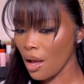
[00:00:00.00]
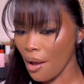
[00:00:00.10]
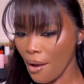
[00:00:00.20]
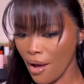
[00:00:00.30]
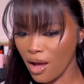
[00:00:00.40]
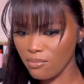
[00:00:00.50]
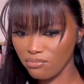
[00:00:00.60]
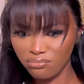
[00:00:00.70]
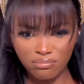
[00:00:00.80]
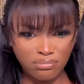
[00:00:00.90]

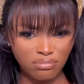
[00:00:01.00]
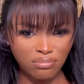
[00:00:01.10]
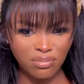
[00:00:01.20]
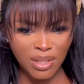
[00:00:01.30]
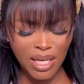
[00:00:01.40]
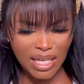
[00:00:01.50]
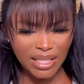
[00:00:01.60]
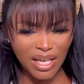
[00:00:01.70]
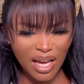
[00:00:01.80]
Yeah,